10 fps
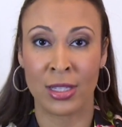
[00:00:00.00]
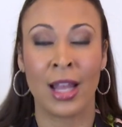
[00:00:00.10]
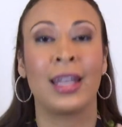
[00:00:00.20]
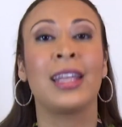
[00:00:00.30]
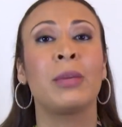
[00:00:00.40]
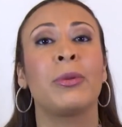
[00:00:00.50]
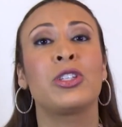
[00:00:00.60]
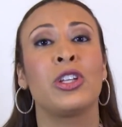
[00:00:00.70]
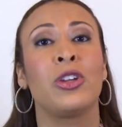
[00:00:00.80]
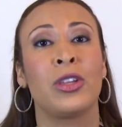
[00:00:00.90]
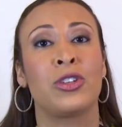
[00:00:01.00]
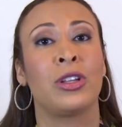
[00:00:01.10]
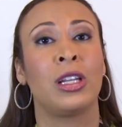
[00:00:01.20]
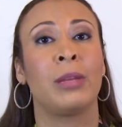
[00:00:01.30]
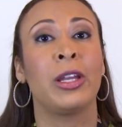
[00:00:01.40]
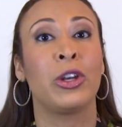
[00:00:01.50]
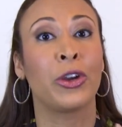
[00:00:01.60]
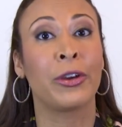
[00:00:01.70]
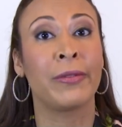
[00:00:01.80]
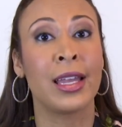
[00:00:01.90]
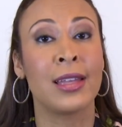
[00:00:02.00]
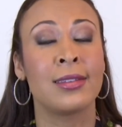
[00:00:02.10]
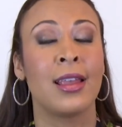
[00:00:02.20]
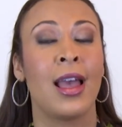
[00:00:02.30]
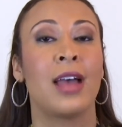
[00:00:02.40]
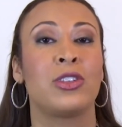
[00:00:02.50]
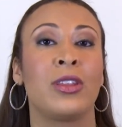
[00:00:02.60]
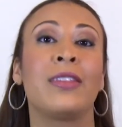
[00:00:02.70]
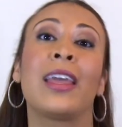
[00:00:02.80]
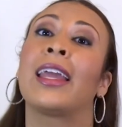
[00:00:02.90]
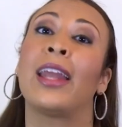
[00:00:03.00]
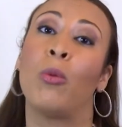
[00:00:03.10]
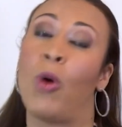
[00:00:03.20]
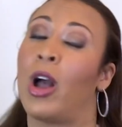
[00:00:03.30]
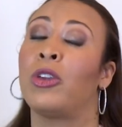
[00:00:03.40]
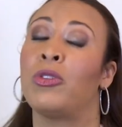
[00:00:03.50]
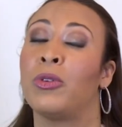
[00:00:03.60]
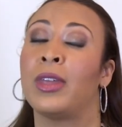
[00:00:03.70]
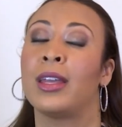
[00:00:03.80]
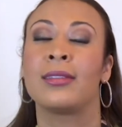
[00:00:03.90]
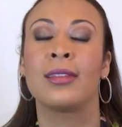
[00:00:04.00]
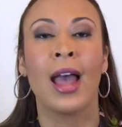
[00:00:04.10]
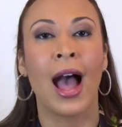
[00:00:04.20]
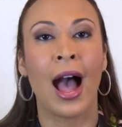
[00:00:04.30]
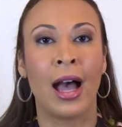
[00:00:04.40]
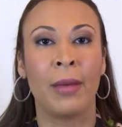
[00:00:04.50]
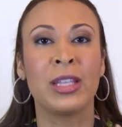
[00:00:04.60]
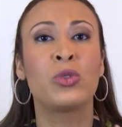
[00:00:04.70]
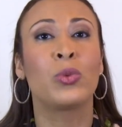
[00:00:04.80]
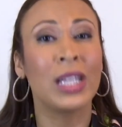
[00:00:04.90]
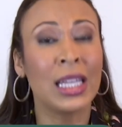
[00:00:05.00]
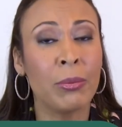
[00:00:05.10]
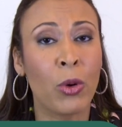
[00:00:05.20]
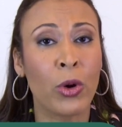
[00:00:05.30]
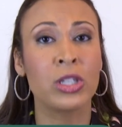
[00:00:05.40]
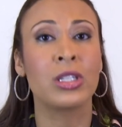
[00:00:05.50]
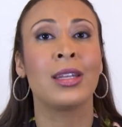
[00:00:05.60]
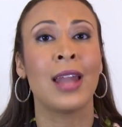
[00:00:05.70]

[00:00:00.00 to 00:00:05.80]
salon, let the person know that you're a little bit nervous so that they can help walk you through this. Um, it's really important to